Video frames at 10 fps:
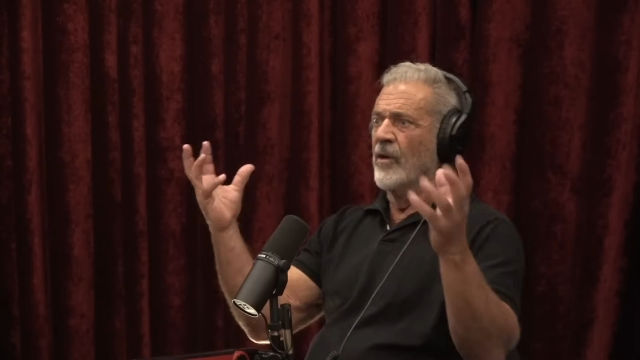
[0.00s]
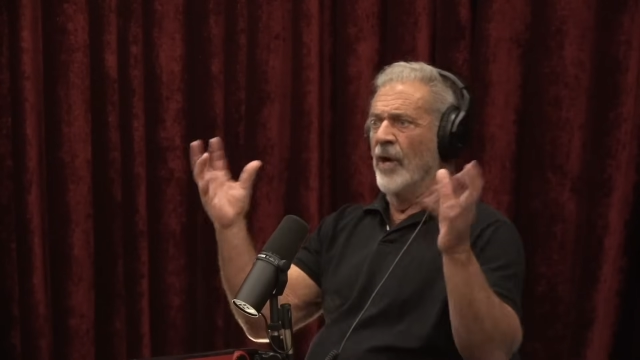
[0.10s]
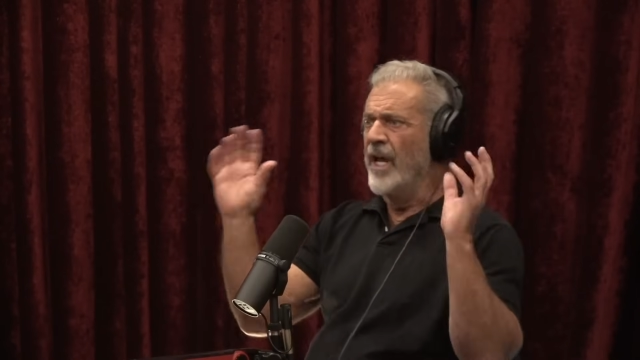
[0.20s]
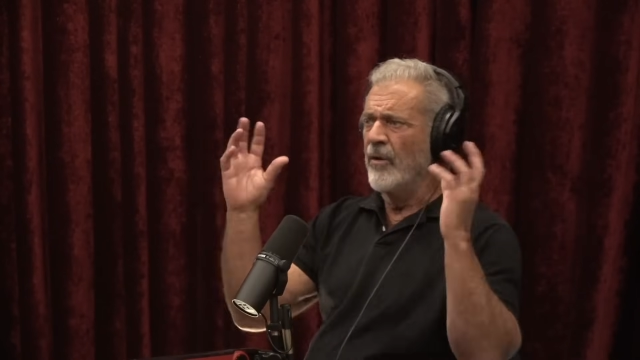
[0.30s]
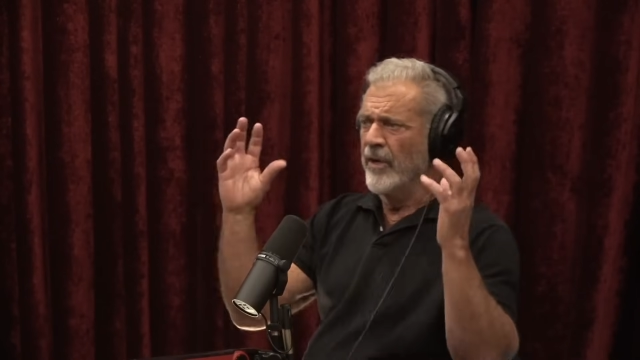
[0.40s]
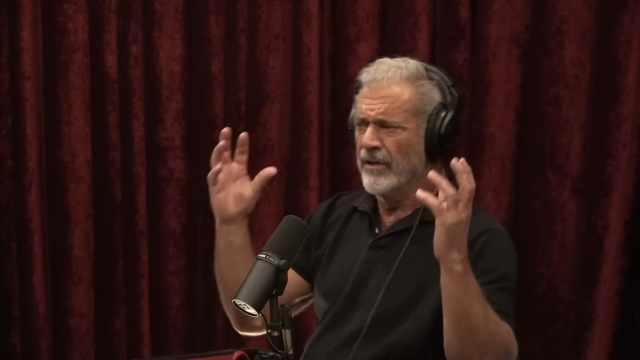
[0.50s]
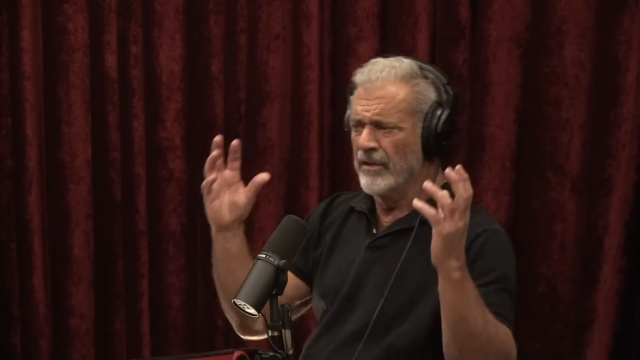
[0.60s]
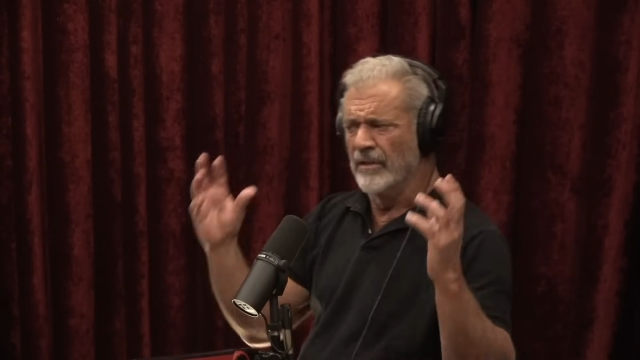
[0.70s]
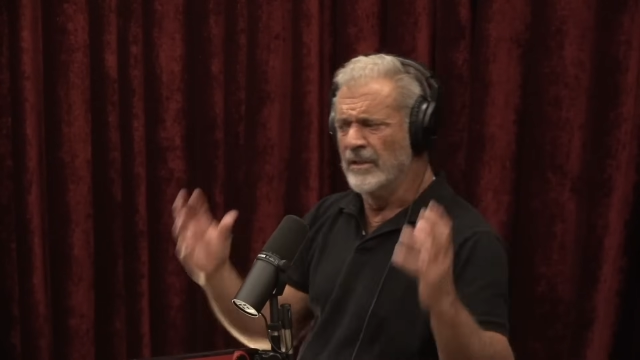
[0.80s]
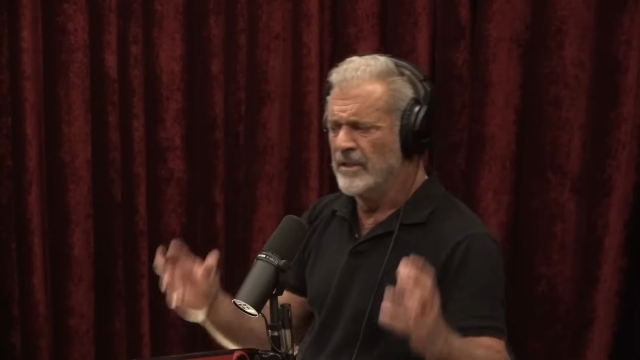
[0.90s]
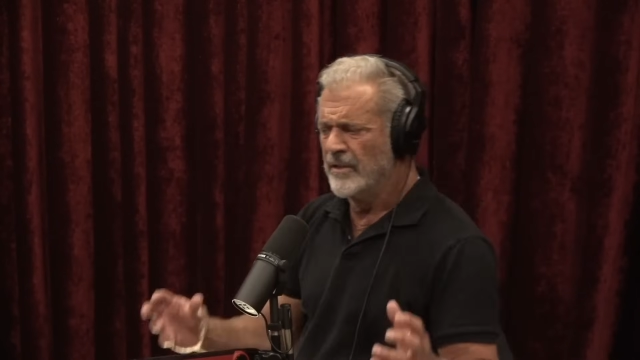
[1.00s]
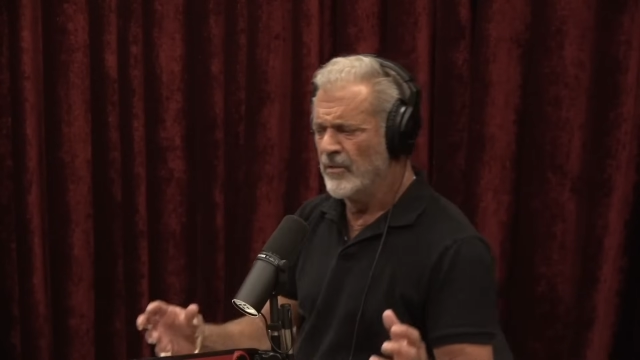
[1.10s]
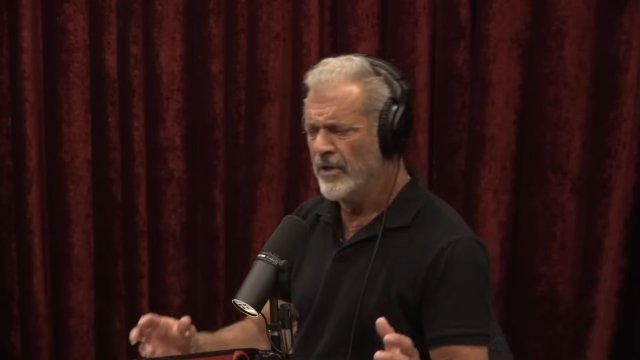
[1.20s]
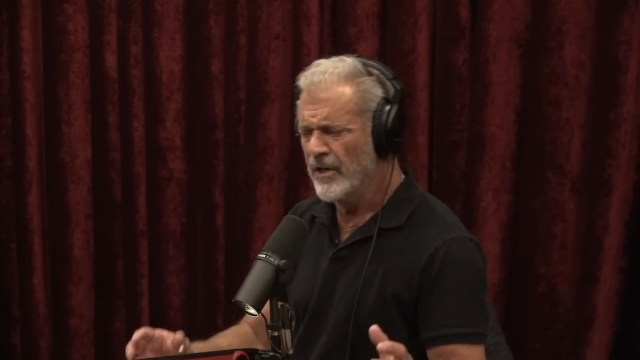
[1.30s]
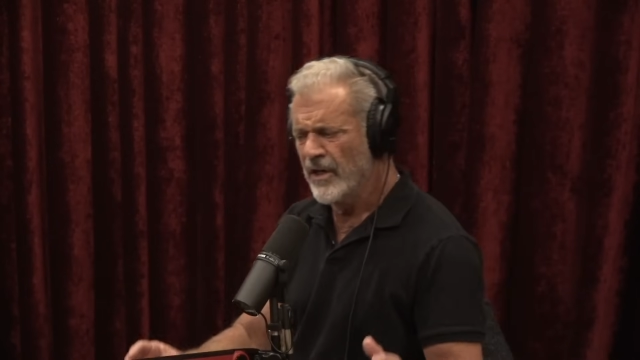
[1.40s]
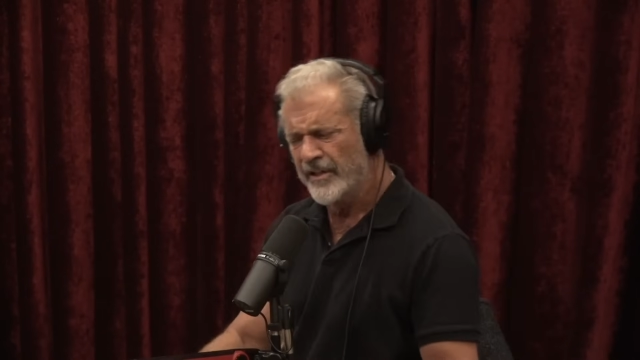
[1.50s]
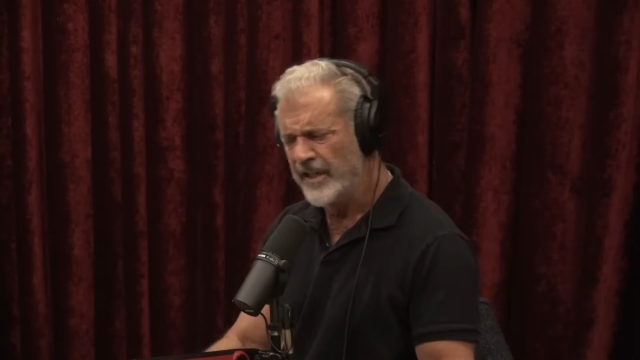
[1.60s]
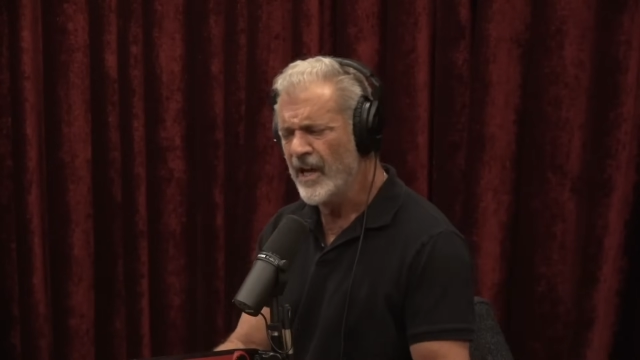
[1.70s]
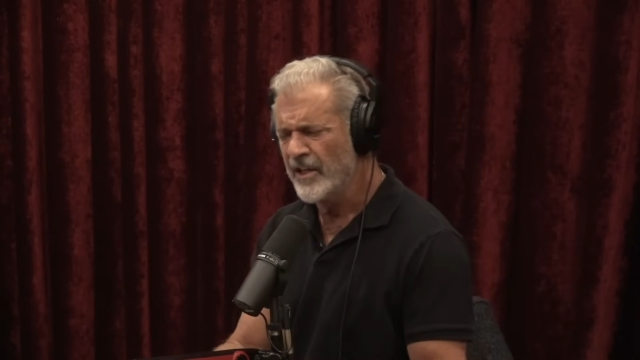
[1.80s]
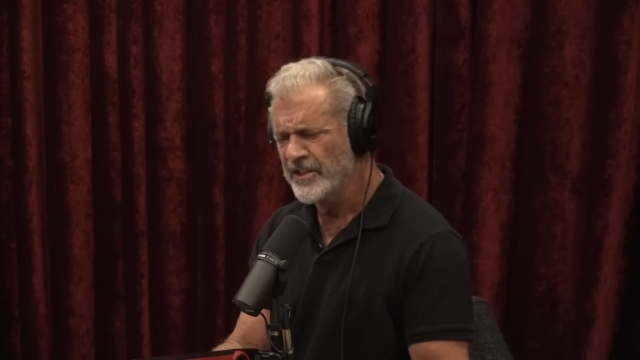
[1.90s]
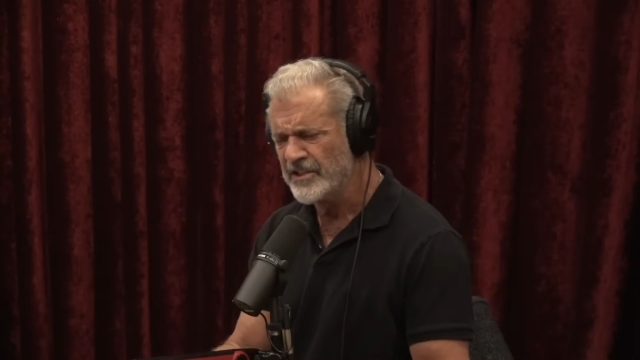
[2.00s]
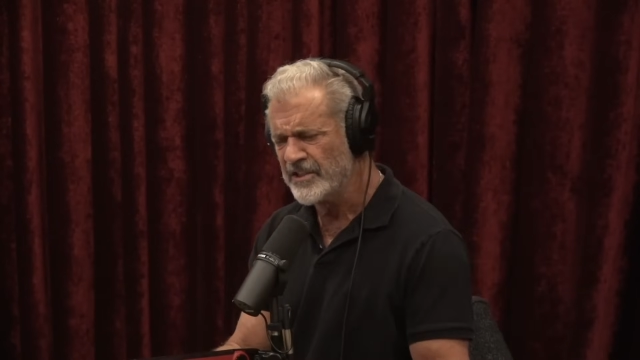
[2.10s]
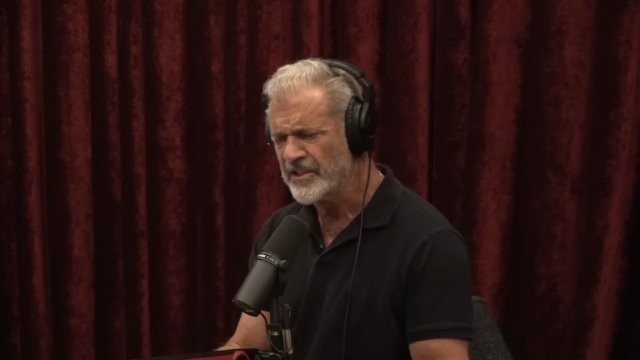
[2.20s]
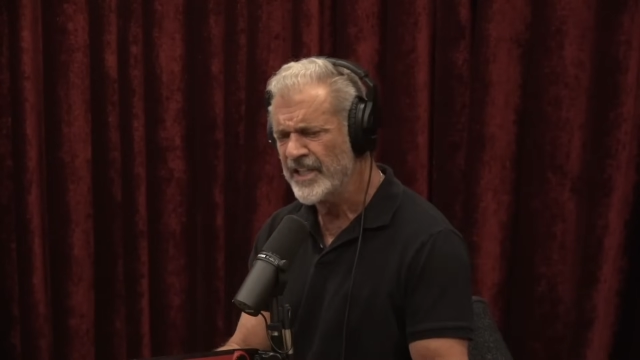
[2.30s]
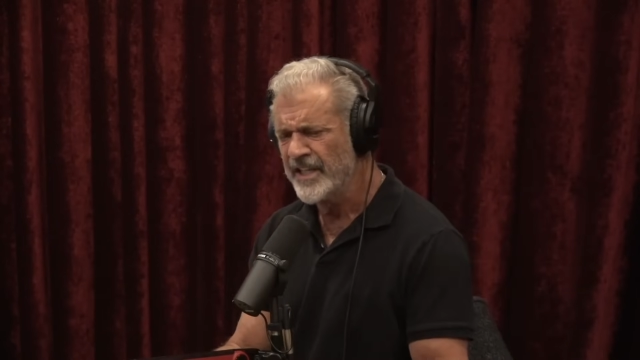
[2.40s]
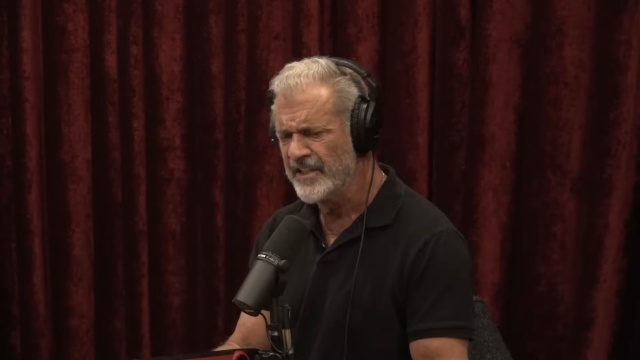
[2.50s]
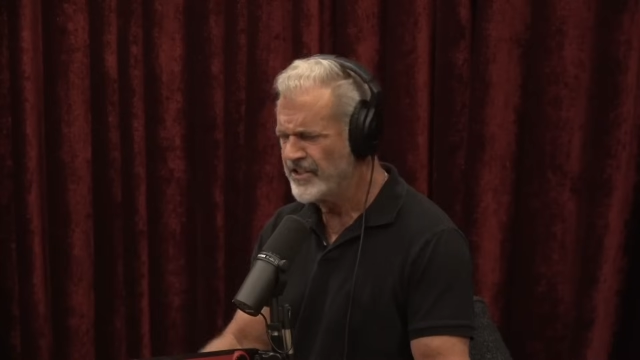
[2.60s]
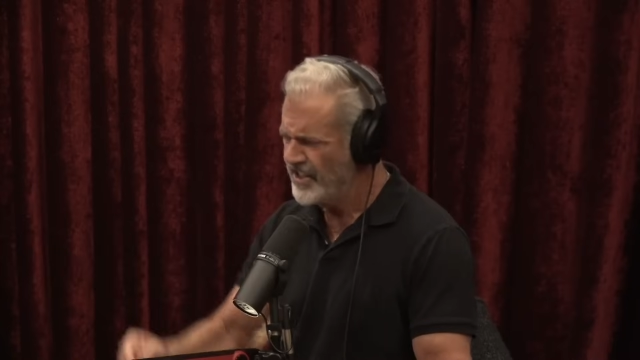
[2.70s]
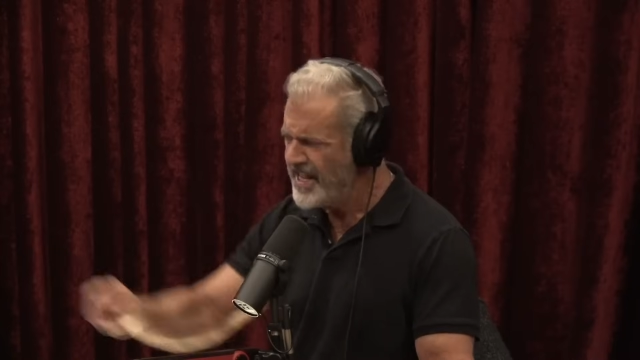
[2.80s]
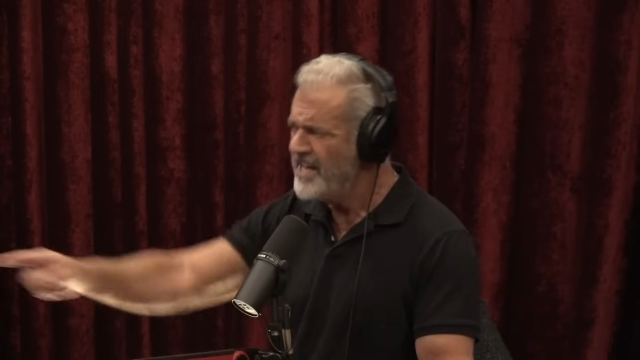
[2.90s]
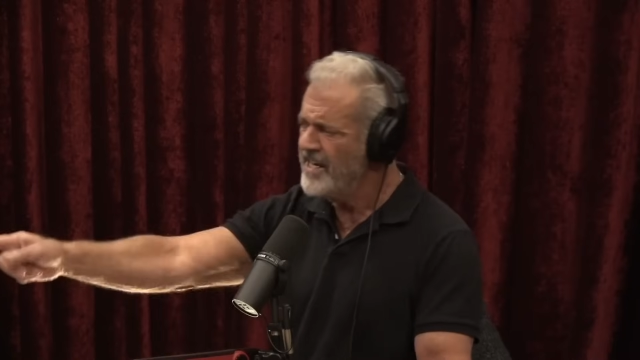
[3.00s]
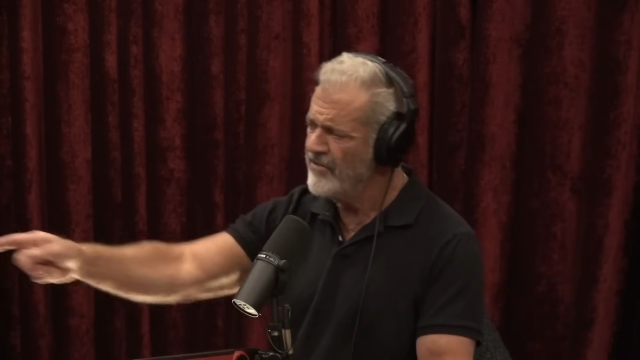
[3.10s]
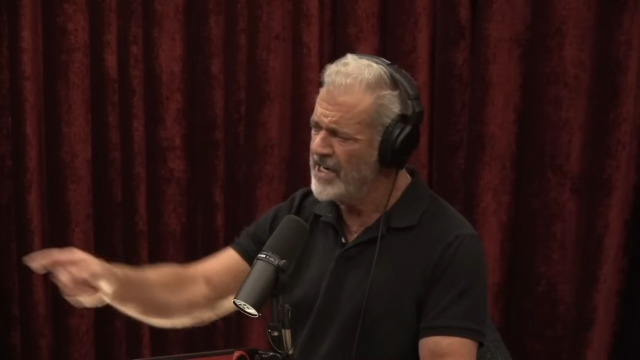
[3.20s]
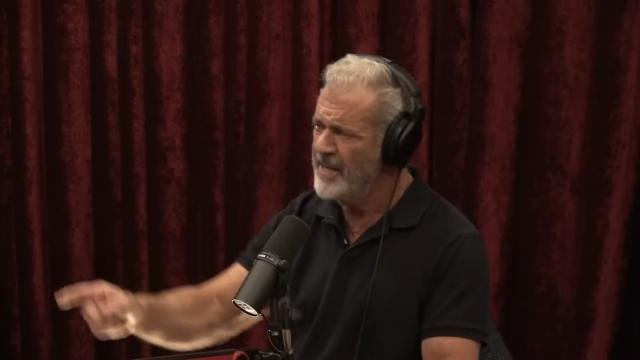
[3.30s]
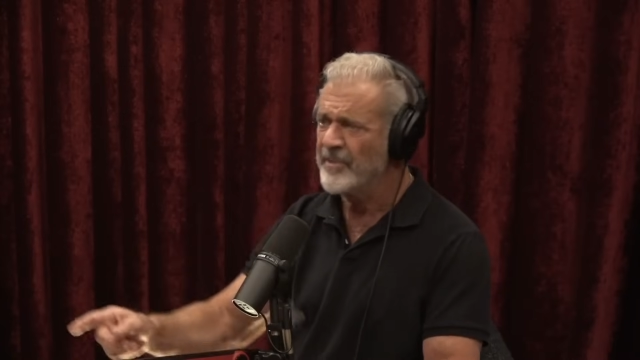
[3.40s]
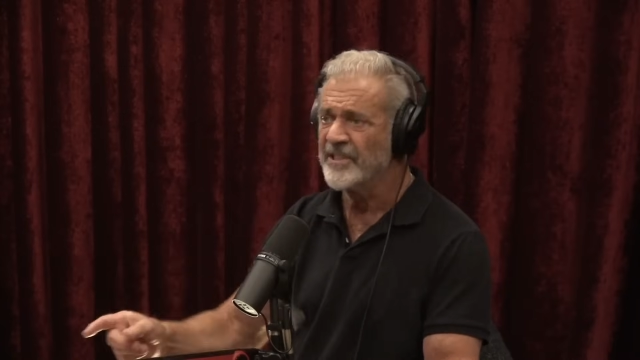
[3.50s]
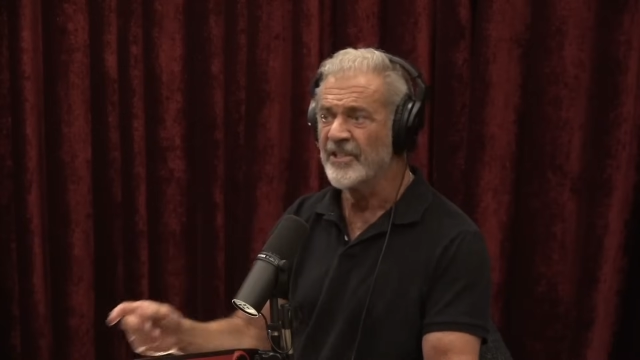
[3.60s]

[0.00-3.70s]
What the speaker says: Hey, we're archaeologists and scientists, and that never happened.